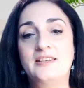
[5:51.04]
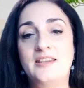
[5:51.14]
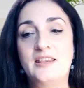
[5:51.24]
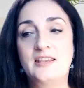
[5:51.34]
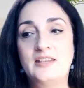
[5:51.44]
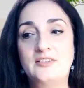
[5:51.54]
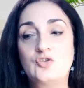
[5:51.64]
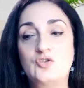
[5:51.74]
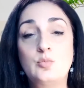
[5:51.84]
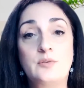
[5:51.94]
it's
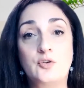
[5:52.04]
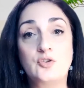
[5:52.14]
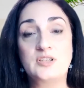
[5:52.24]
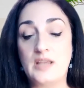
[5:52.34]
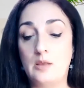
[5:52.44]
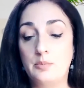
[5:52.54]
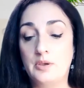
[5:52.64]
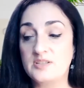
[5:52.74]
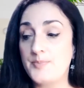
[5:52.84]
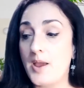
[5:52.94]
super versatile,
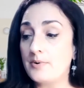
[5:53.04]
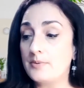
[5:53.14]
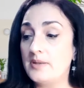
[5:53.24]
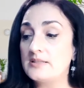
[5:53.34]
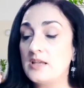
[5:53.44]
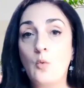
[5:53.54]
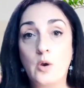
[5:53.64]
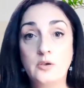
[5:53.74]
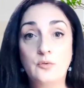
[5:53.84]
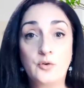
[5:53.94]
because peppermint,
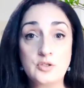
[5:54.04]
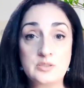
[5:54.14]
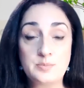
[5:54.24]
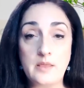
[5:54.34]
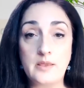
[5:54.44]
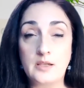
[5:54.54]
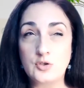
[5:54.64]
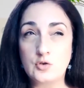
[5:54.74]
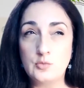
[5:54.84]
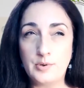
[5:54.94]
when you first smell it, it's
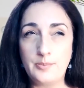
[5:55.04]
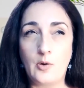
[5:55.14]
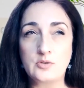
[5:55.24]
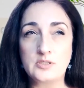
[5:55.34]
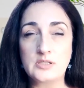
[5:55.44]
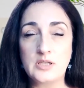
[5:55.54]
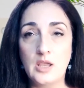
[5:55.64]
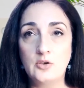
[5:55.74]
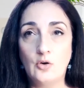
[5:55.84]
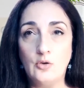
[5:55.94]
super potent.
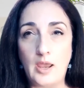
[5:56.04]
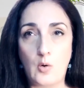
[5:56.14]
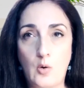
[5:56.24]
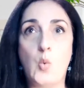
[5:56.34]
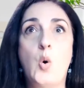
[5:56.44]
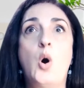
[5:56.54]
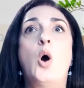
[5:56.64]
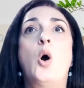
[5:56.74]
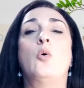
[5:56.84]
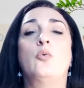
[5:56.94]
You're like,
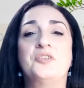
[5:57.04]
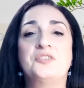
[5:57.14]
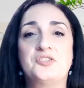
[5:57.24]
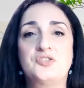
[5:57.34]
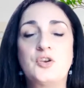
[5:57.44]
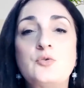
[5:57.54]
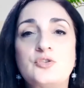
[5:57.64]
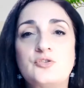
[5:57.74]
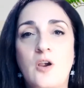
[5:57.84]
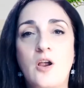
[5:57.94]
whoa, this is so
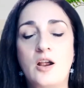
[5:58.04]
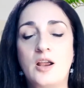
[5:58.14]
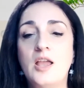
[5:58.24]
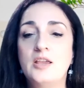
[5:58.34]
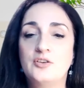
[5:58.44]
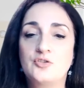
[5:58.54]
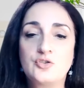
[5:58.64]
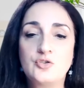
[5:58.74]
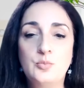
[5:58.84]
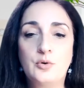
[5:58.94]
strong. You're
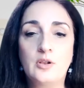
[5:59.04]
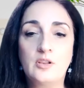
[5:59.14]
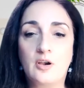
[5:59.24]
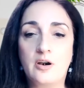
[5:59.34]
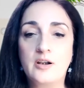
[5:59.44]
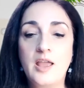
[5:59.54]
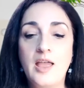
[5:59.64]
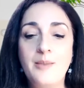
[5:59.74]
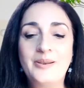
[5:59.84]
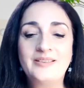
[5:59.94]
super alert.
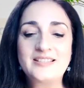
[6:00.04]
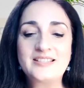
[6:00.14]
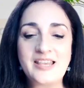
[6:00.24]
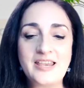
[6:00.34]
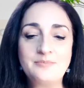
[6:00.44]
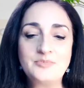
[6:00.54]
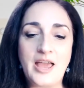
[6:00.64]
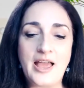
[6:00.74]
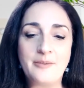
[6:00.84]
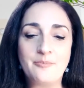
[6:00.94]
But at the same
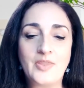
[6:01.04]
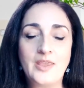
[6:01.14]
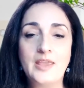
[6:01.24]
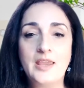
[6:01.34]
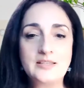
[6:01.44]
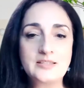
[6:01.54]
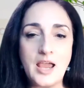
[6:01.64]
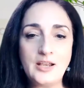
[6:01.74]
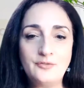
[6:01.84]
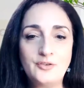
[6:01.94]
time, it's
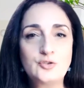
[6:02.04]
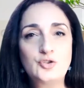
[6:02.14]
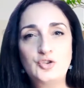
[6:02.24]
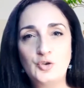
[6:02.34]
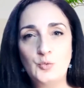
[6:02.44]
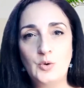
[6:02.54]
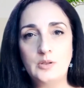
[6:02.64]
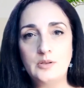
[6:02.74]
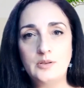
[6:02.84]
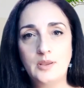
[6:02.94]
kind of a dual